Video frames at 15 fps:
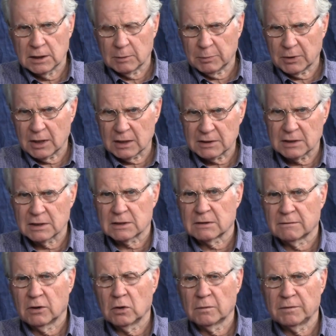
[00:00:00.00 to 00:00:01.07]
process
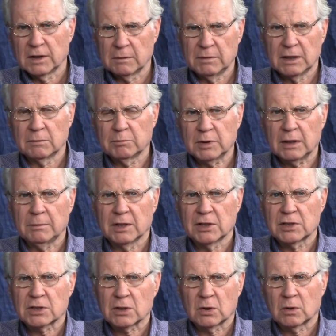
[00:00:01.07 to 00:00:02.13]
of hopefully being published.
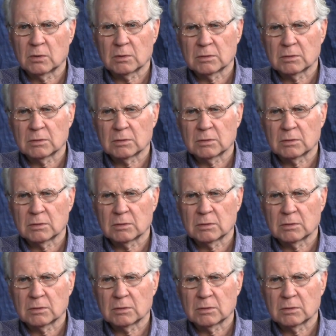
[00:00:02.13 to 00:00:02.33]
So,